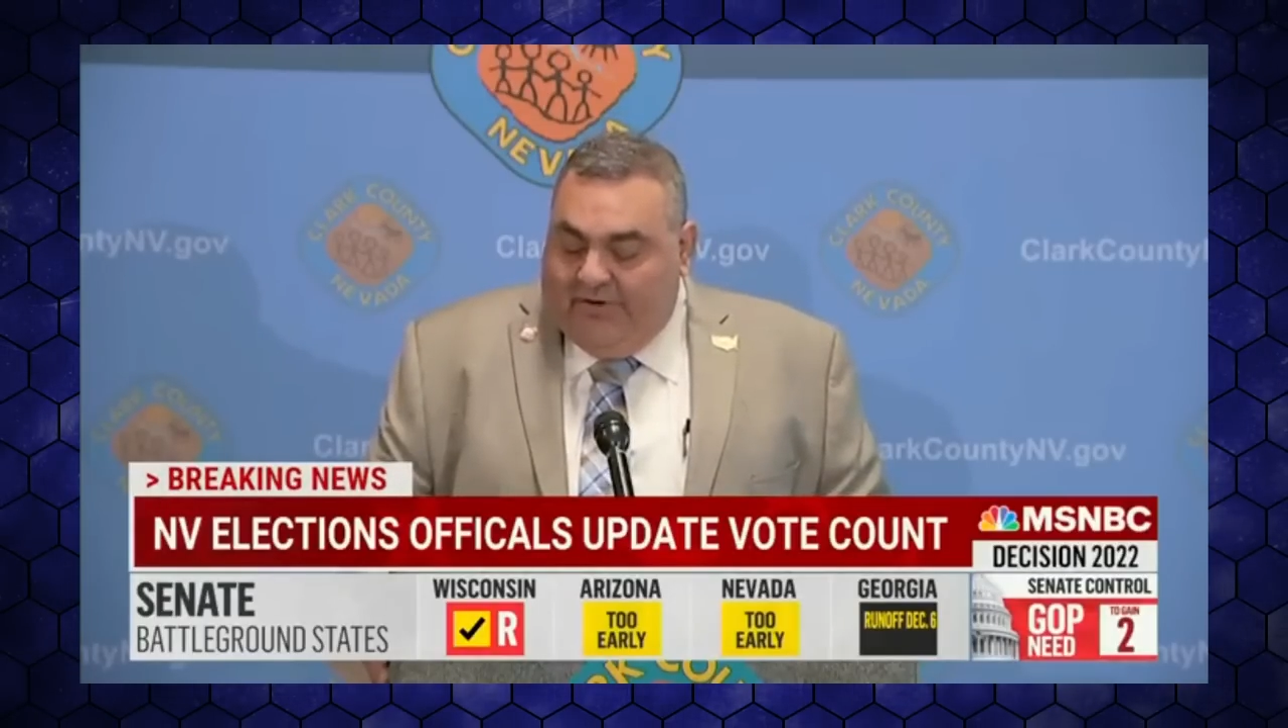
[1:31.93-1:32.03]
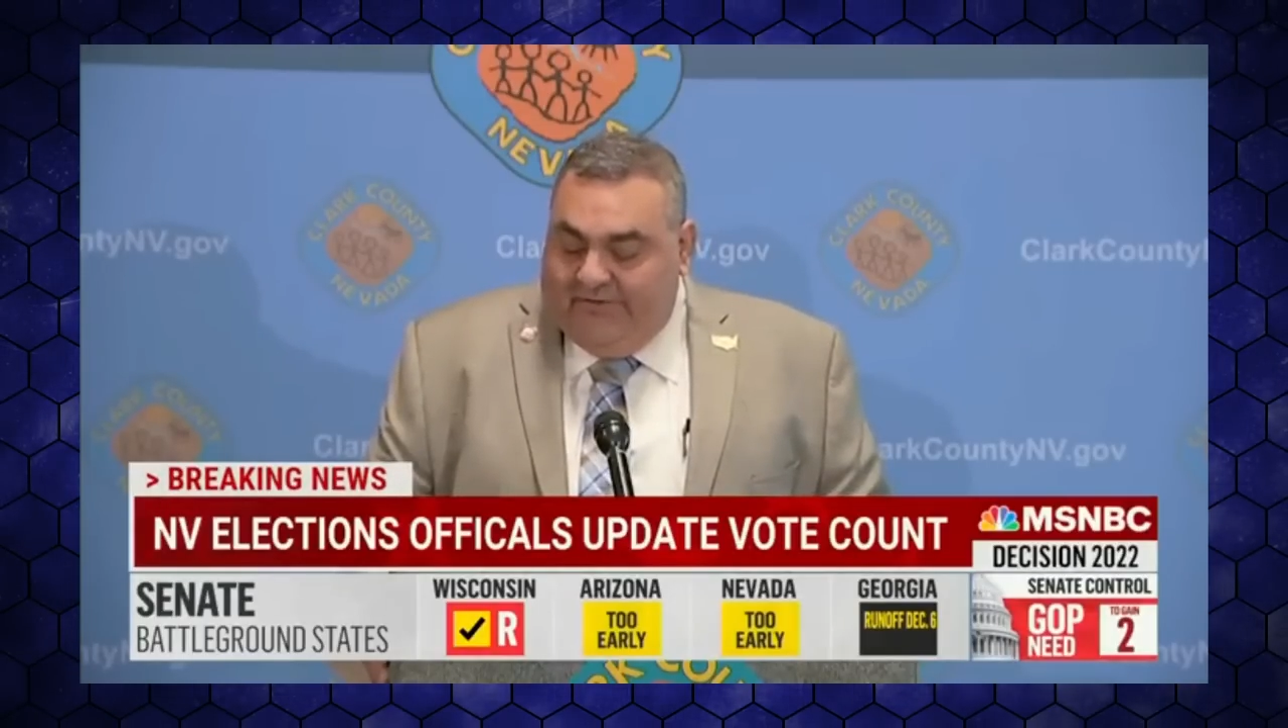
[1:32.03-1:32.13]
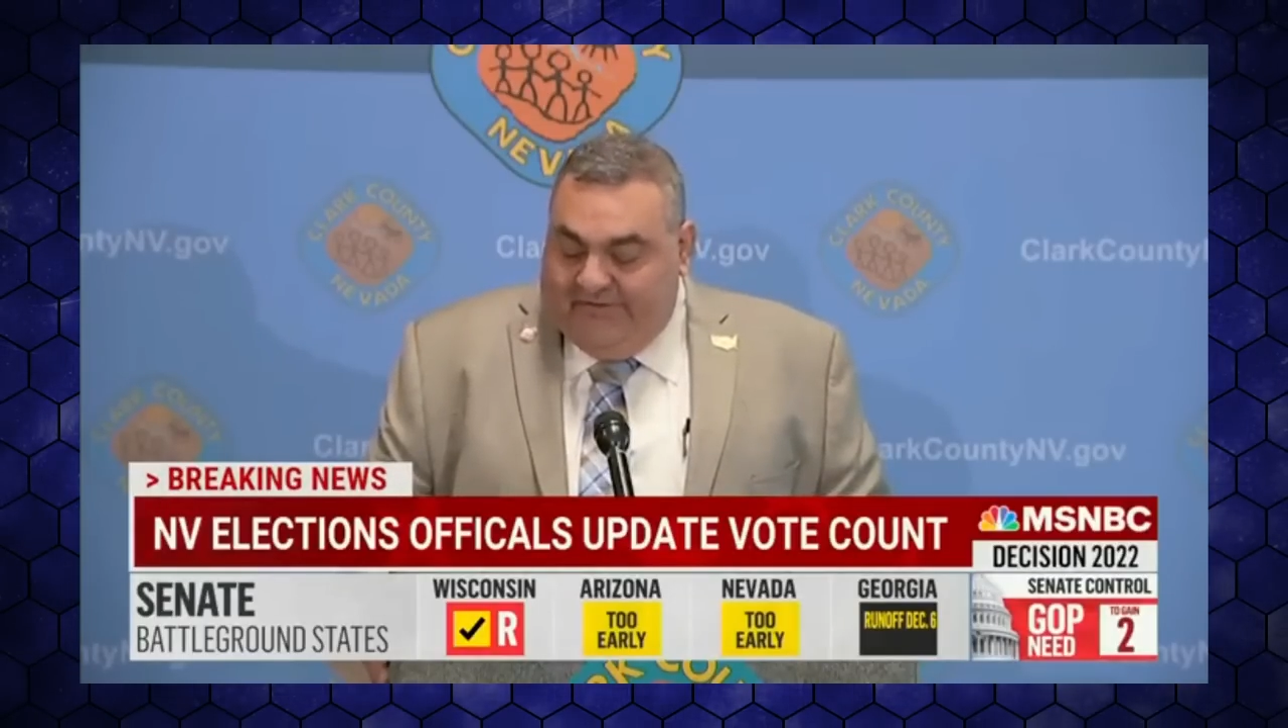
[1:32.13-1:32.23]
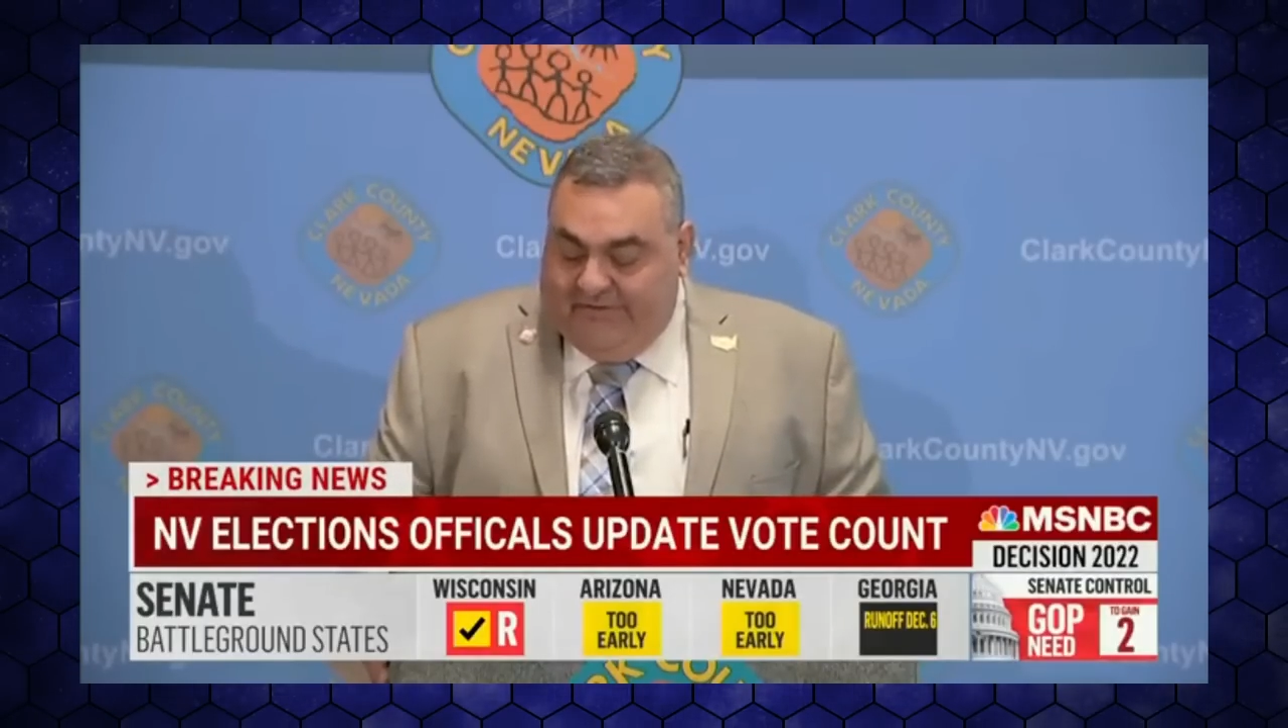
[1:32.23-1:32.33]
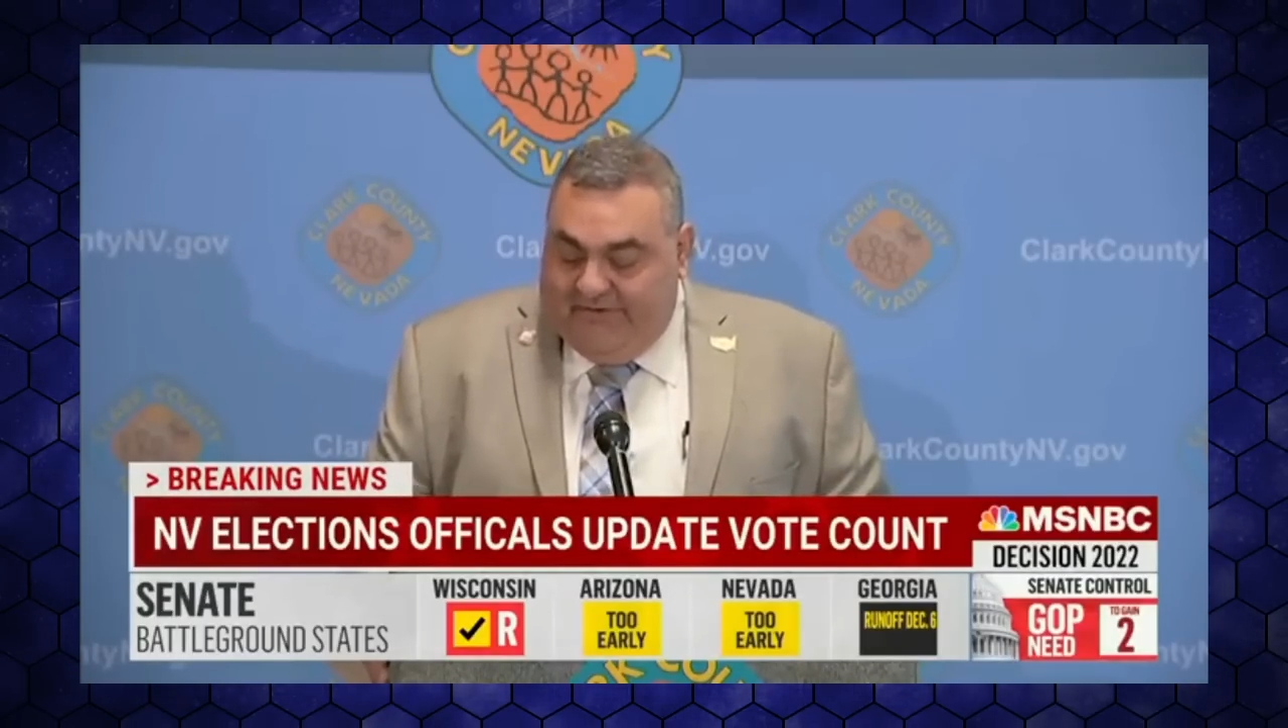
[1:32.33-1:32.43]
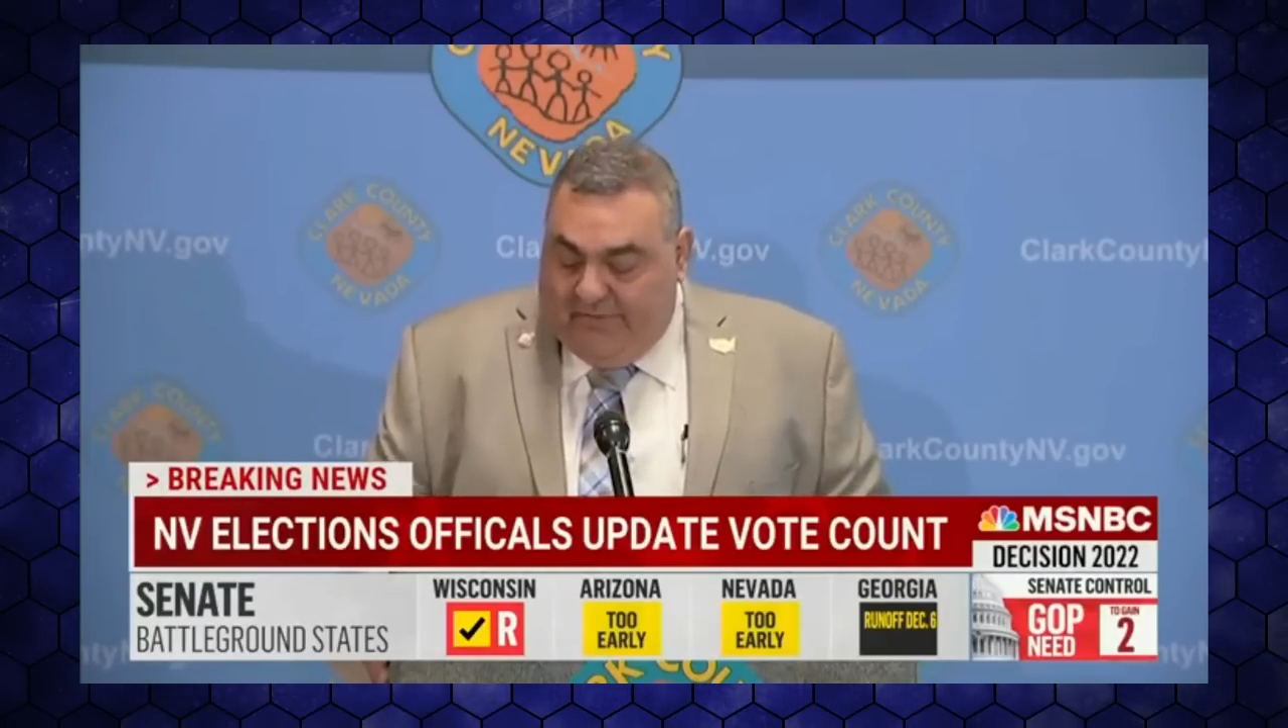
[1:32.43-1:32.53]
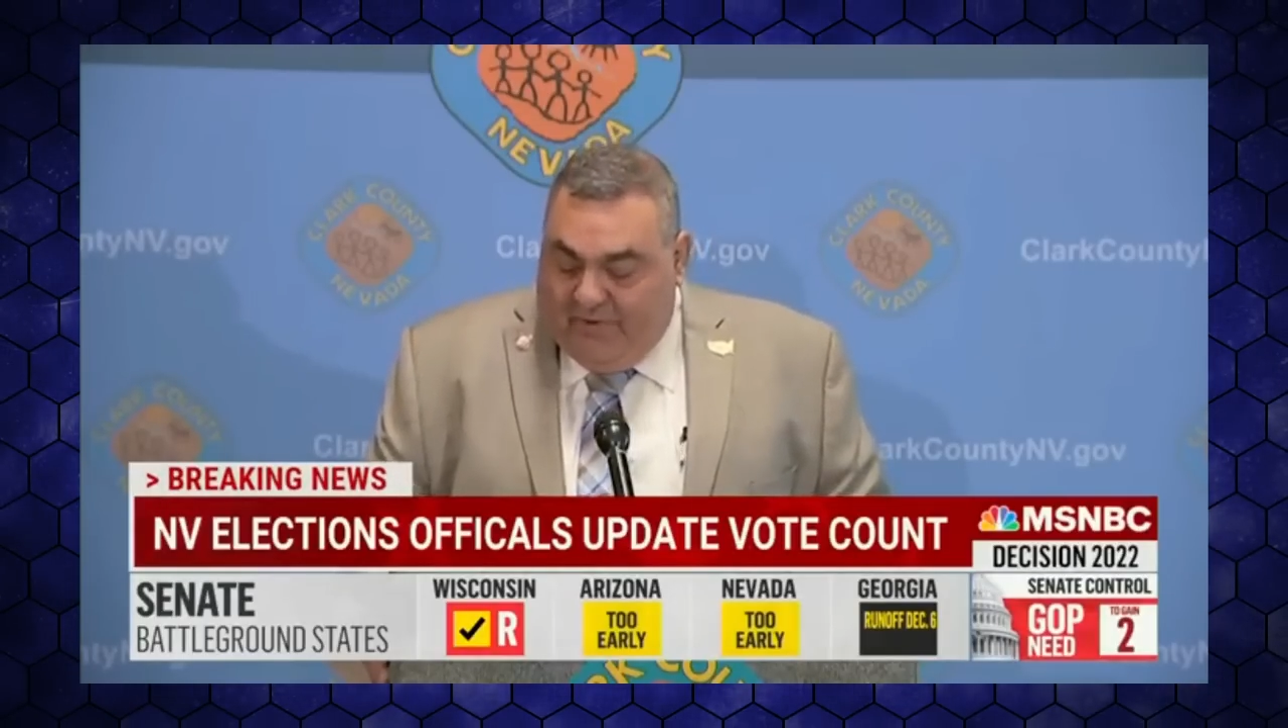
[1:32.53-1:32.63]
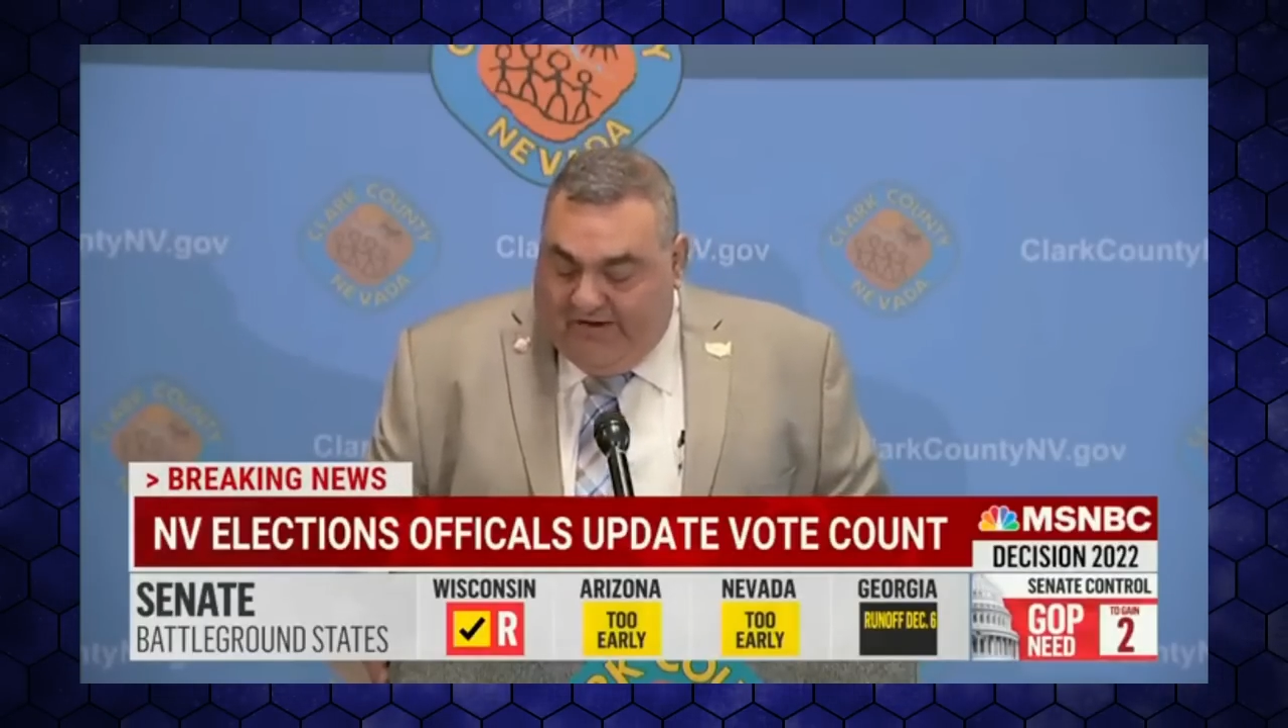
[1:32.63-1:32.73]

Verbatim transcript: We'll continue to